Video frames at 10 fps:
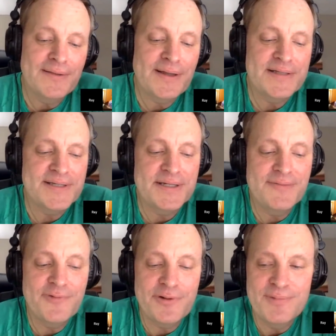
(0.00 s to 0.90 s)
Like I said at the
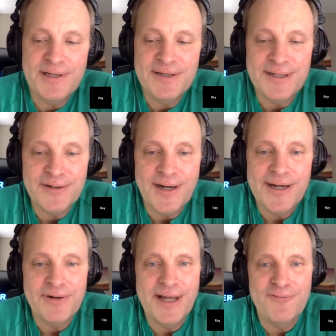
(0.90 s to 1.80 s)
very beginning here, I
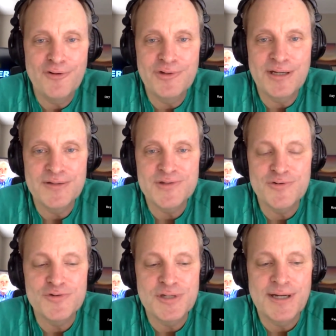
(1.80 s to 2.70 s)
don't have all the
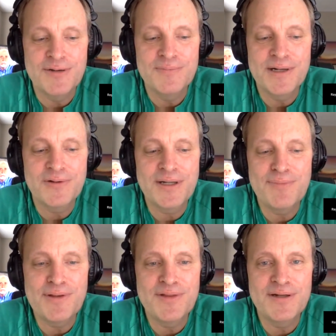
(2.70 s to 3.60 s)
answers. I'm not
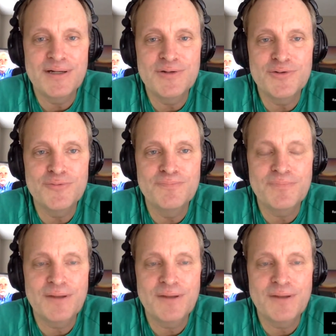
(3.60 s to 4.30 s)
claiming that I do.